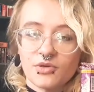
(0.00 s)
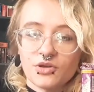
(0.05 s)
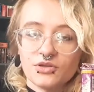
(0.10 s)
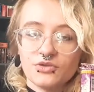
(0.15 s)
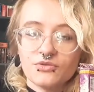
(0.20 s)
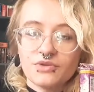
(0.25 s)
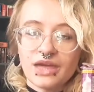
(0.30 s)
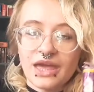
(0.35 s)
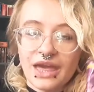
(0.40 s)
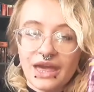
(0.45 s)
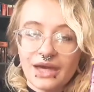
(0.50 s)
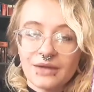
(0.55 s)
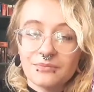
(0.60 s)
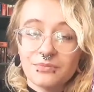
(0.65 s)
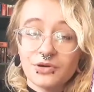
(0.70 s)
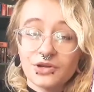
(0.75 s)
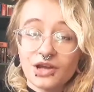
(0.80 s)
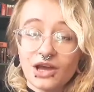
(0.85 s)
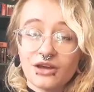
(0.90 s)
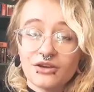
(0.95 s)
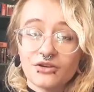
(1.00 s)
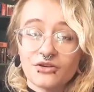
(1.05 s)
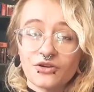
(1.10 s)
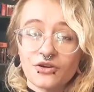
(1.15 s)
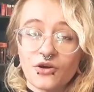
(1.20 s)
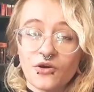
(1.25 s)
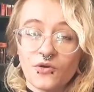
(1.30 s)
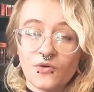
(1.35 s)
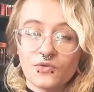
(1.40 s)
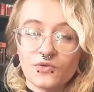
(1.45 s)
You can put out a
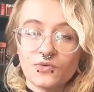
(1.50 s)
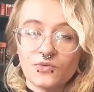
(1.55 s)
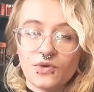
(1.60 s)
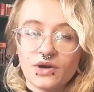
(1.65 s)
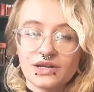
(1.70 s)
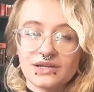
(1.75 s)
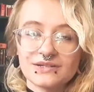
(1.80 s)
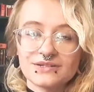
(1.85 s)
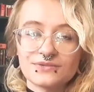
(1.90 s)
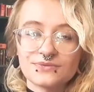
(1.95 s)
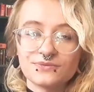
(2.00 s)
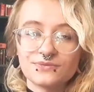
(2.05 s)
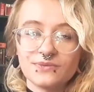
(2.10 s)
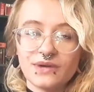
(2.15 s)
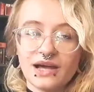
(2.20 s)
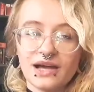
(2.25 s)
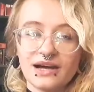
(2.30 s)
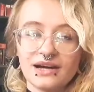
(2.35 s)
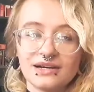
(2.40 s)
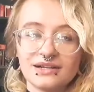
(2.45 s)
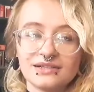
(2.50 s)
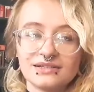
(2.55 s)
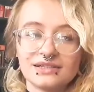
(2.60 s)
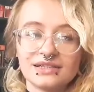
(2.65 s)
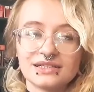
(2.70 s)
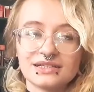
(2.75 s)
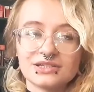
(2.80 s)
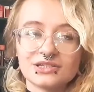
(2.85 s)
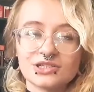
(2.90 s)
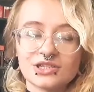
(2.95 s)
cone one as well.
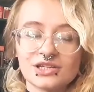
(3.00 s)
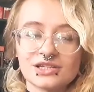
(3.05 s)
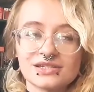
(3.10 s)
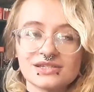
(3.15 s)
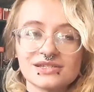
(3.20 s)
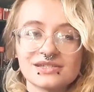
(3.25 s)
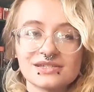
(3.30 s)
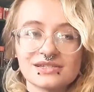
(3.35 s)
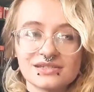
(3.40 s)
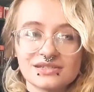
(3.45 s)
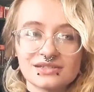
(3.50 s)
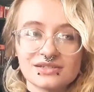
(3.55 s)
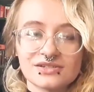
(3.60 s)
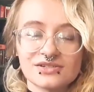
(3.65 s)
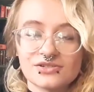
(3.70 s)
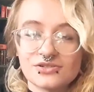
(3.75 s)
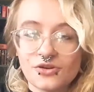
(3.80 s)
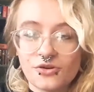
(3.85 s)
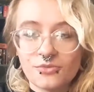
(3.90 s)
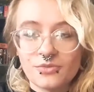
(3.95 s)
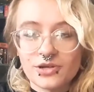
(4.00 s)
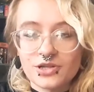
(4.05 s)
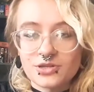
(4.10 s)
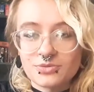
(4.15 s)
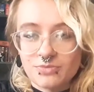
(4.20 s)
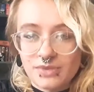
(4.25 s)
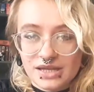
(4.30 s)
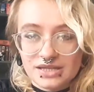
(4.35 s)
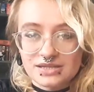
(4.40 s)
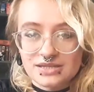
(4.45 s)
It's just so much
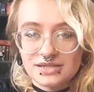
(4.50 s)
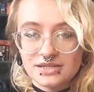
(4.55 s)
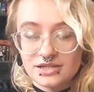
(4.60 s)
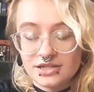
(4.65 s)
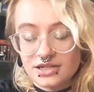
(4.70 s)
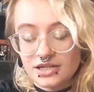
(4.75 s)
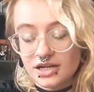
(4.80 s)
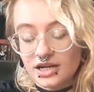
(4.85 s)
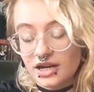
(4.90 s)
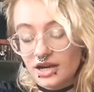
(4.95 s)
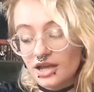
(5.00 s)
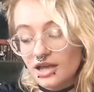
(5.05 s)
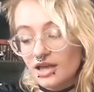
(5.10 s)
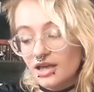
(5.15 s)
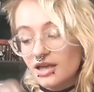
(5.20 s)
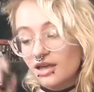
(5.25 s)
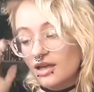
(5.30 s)
messier.